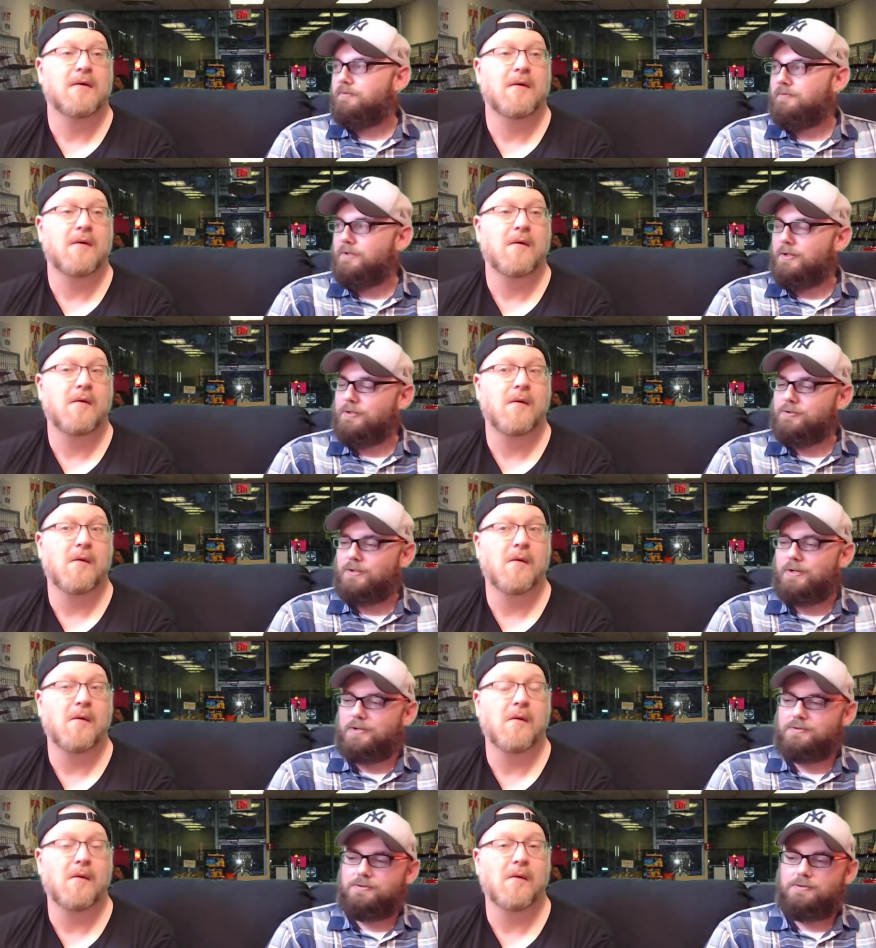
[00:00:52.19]

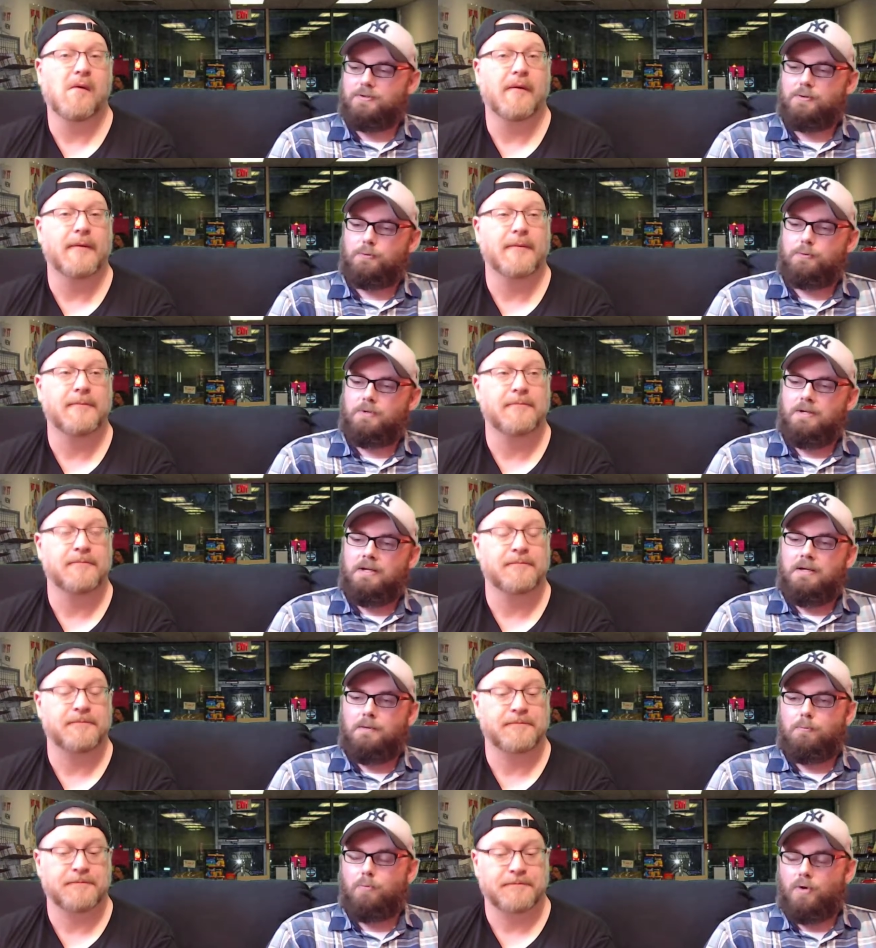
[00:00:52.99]
Speaker 1: VHS. You know,
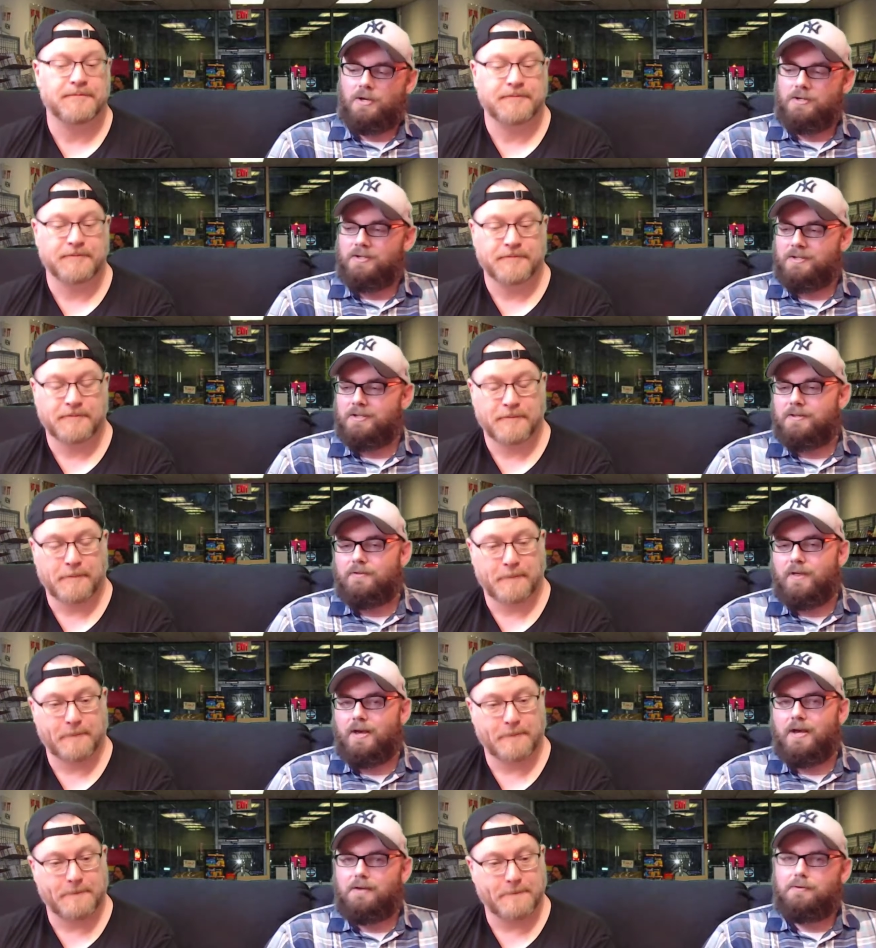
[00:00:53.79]
branding it
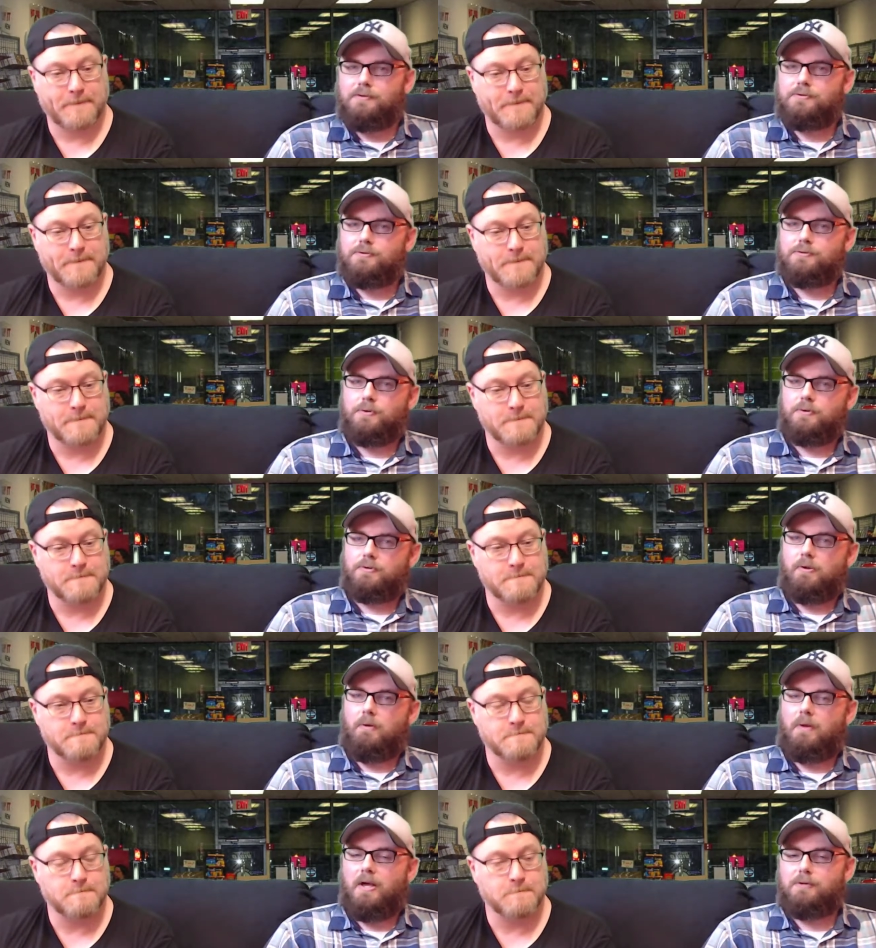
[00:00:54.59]
that so it
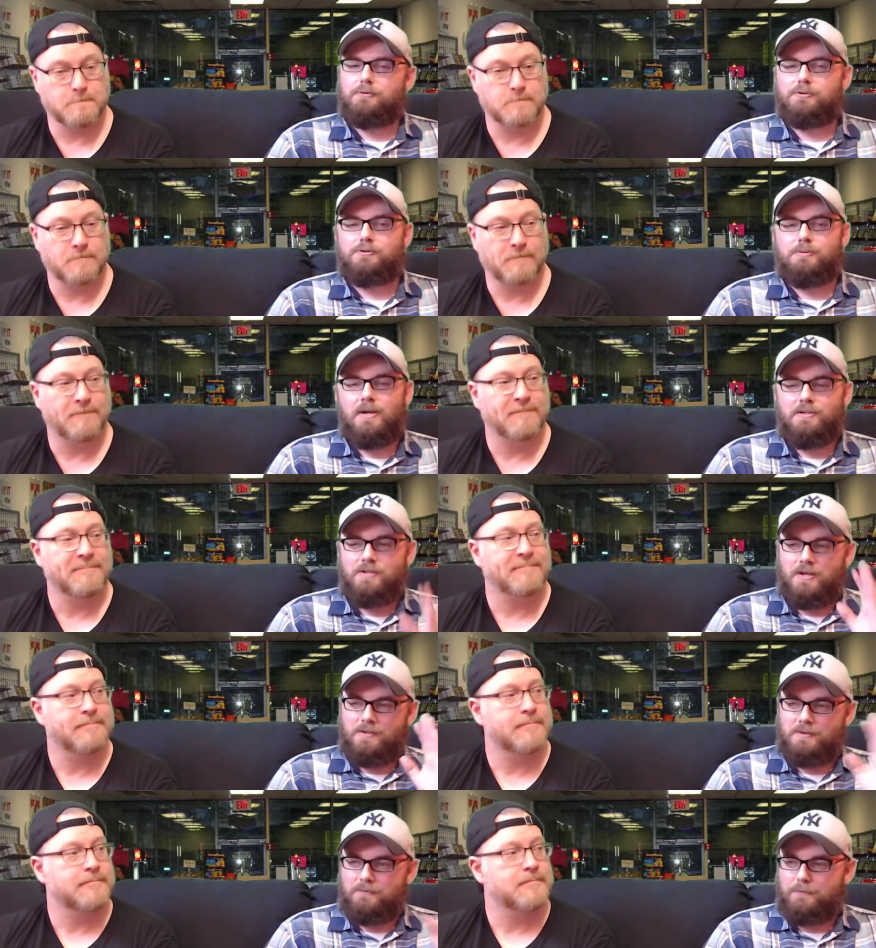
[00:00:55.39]
allows us to
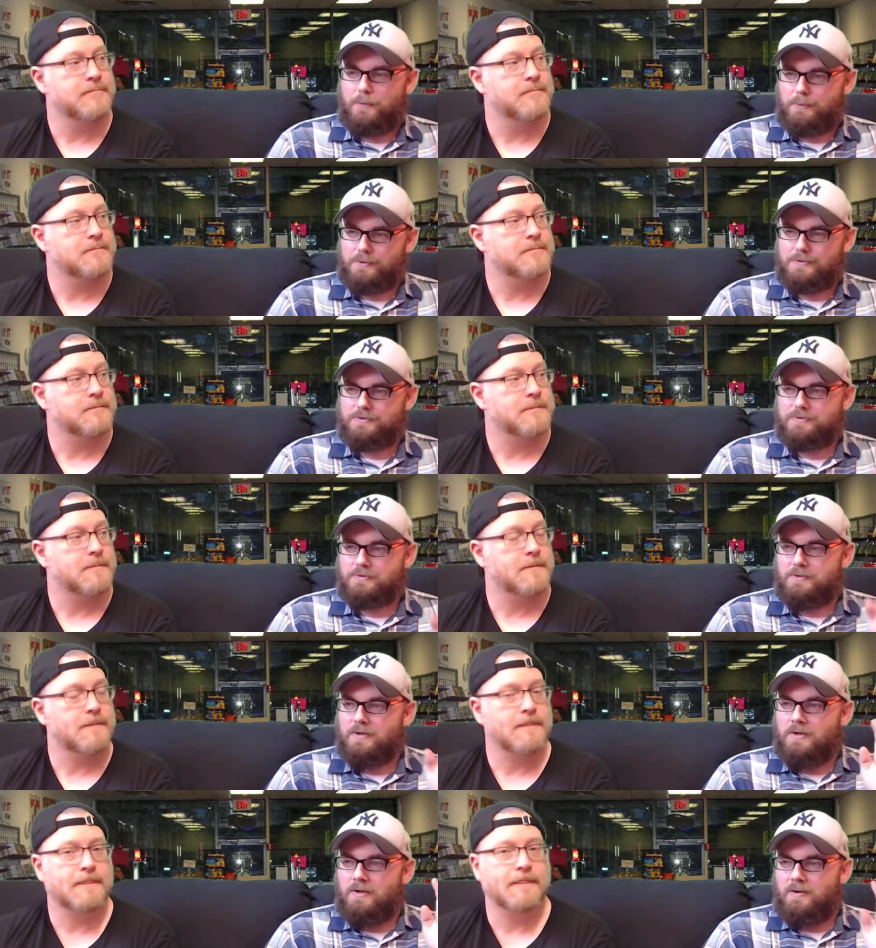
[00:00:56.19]
maintain the focus
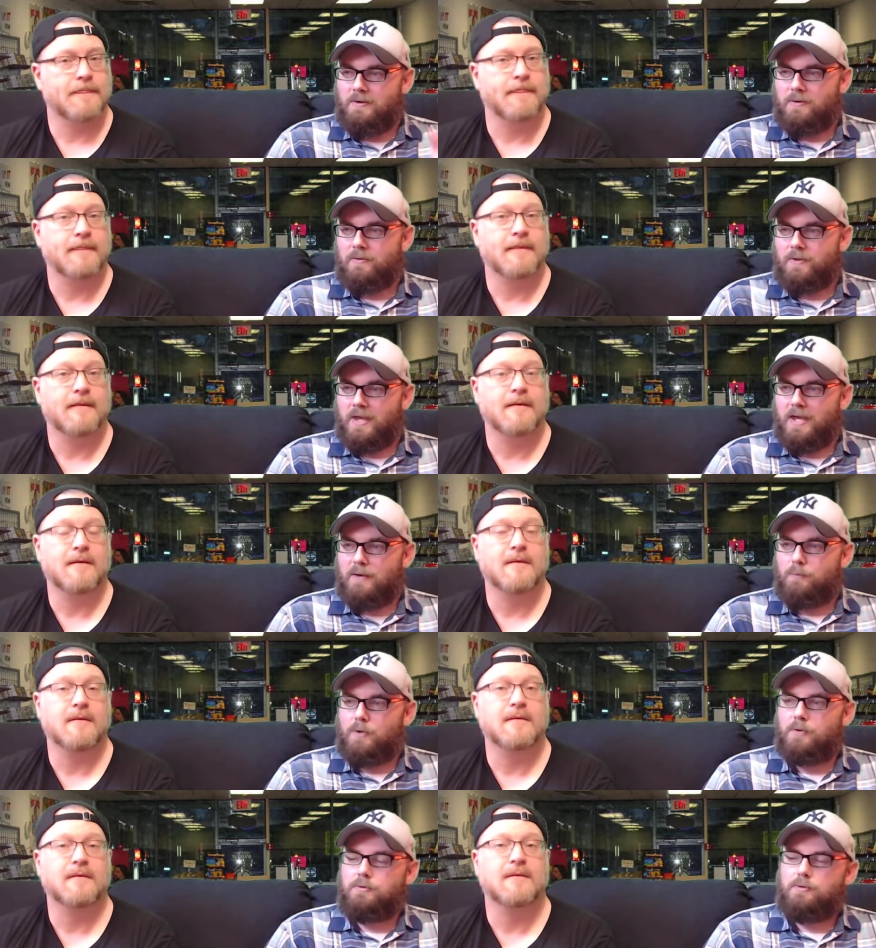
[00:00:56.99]
on that
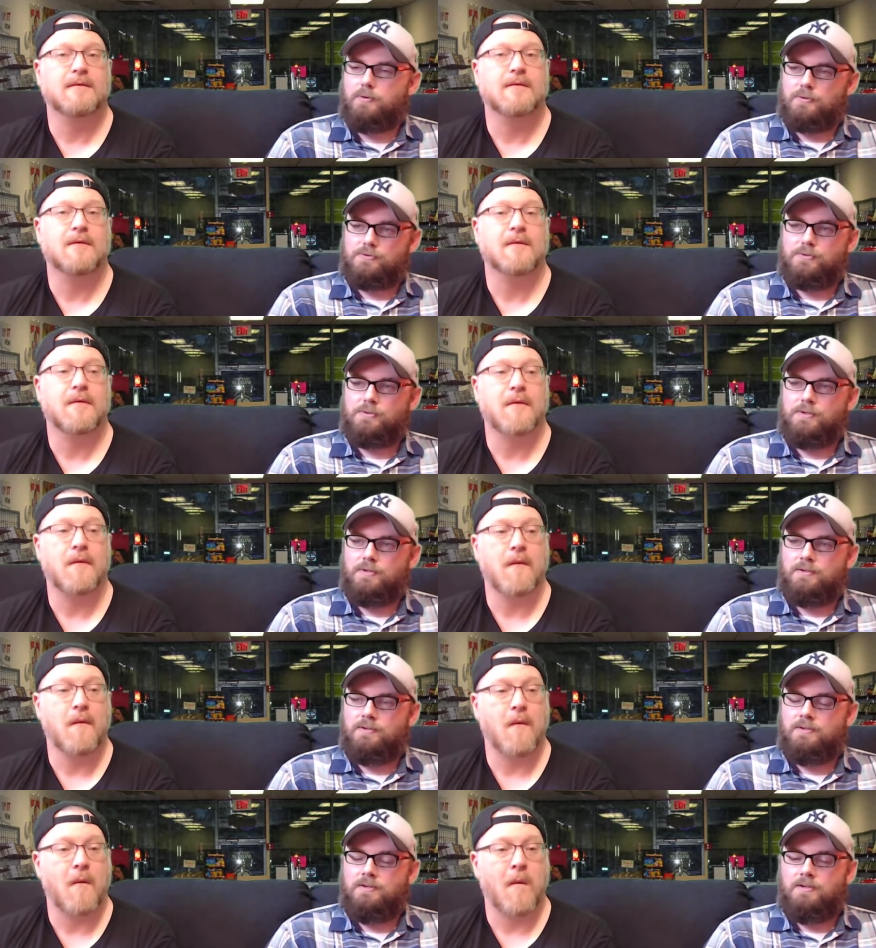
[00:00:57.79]
while New York
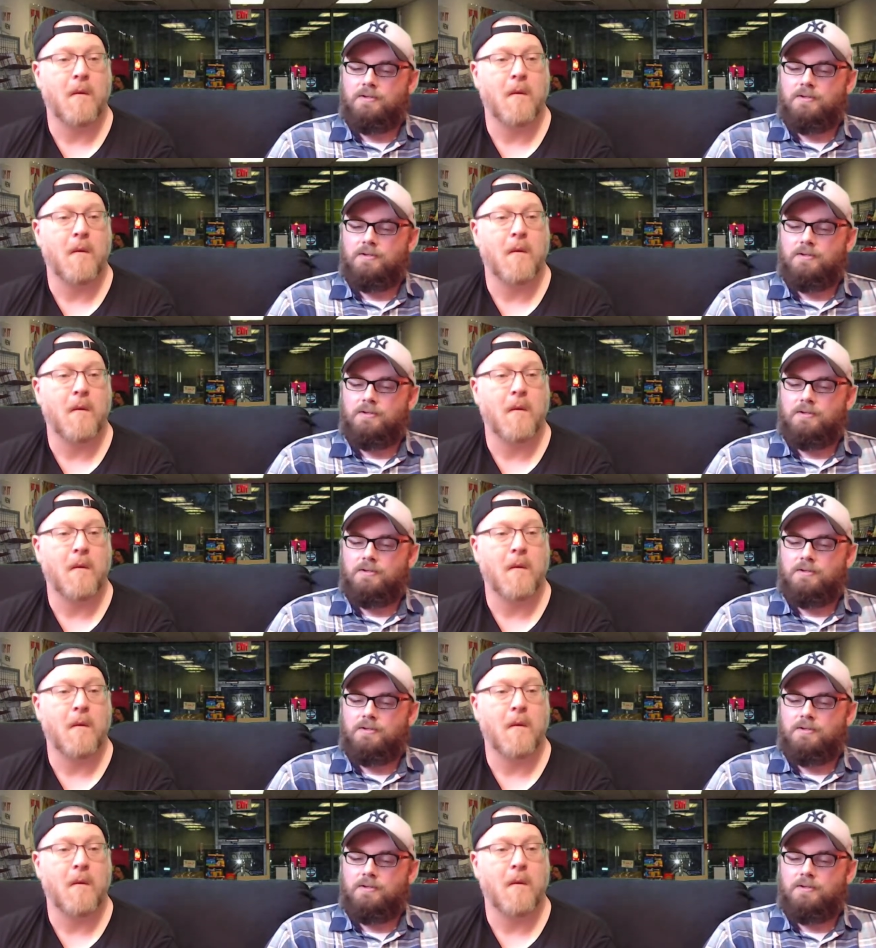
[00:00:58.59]
City